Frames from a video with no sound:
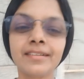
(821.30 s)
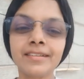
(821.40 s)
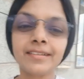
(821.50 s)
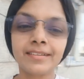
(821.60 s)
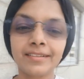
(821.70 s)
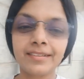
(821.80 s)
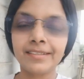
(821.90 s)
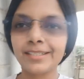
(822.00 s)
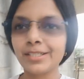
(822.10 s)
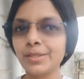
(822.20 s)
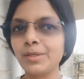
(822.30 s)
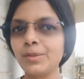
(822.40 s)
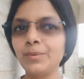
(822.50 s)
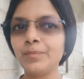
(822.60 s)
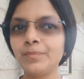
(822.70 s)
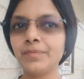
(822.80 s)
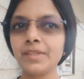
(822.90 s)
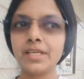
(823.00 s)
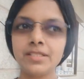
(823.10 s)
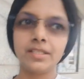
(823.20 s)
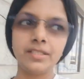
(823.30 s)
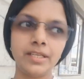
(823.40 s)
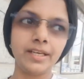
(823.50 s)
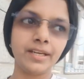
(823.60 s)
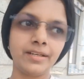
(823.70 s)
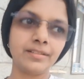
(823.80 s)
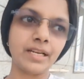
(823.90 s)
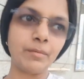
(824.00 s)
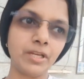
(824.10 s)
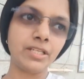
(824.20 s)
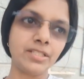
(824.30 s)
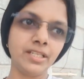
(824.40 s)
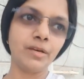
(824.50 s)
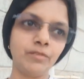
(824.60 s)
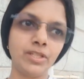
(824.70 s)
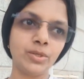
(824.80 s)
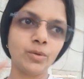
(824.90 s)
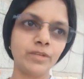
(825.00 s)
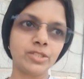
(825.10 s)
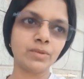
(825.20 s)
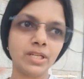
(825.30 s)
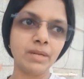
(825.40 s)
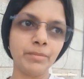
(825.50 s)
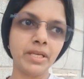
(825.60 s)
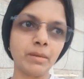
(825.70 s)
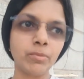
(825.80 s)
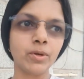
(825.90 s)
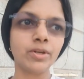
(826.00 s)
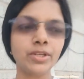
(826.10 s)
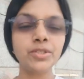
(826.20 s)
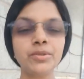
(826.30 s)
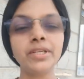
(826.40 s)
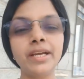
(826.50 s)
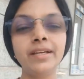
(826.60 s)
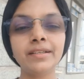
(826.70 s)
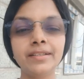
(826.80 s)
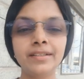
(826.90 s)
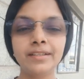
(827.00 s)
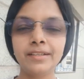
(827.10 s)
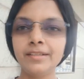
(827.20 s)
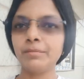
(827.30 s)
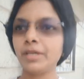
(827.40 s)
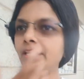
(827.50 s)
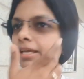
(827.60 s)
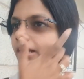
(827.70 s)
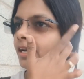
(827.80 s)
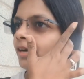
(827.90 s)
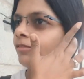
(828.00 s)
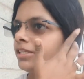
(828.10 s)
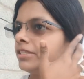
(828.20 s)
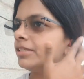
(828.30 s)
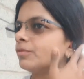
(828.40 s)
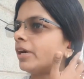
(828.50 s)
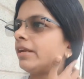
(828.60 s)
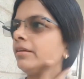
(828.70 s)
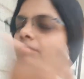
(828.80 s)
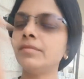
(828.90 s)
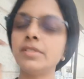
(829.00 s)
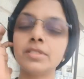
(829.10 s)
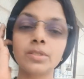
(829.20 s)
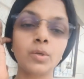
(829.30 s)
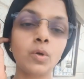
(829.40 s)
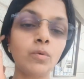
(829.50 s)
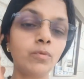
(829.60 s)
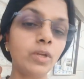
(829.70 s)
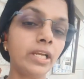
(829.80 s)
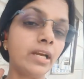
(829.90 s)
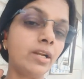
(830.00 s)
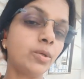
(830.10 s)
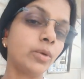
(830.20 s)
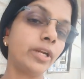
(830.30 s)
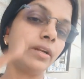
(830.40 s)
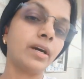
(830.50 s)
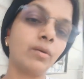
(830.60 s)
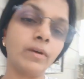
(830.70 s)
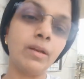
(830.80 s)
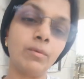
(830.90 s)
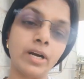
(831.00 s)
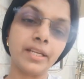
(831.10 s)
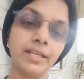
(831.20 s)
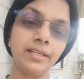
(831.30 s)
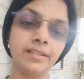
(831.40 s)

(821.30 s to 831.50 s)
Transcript: So that's it. Take care. I'm editing a video which will be uploaded today, my Kerala visit one. So hopefully I'll do it now while walking. Okay.